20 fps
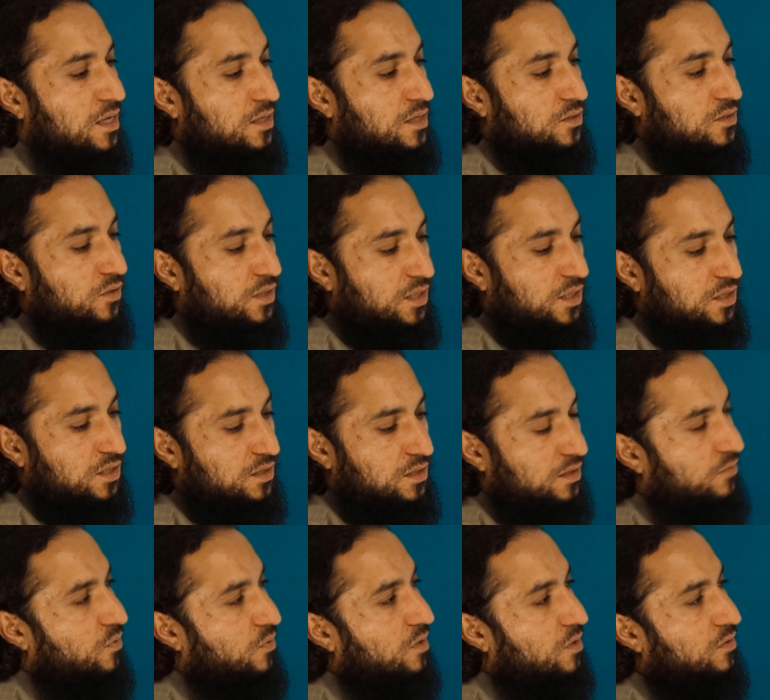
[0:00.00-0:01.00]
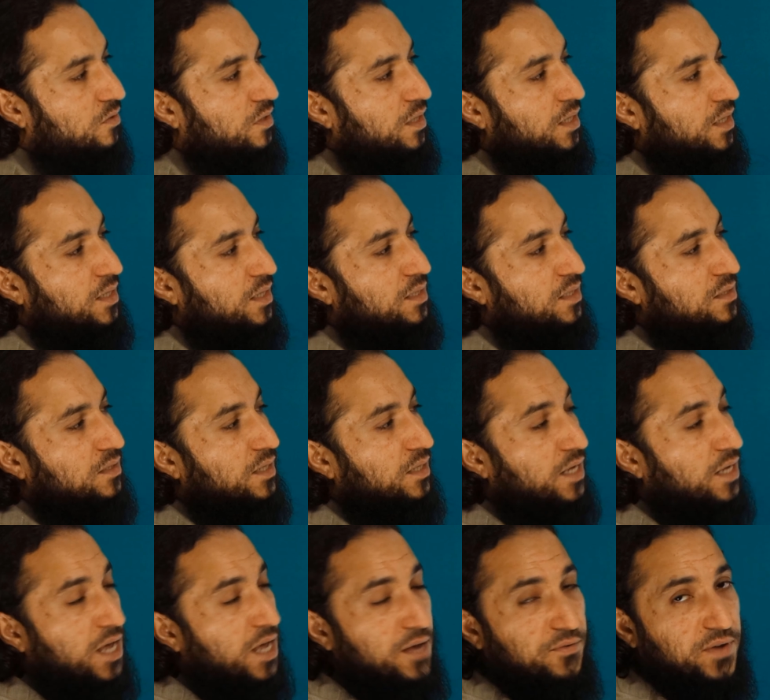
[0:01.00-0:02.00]
So in this one is
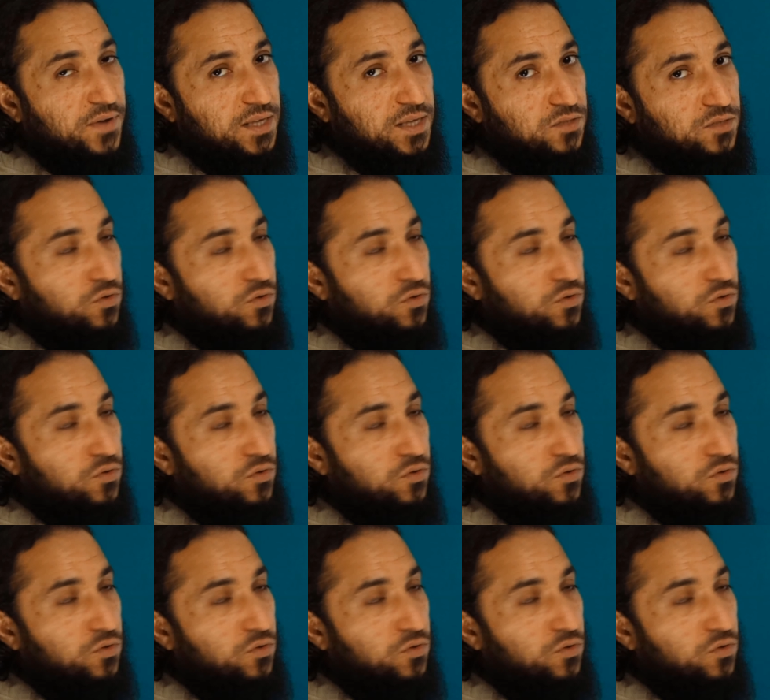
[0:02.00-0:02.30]
kaf has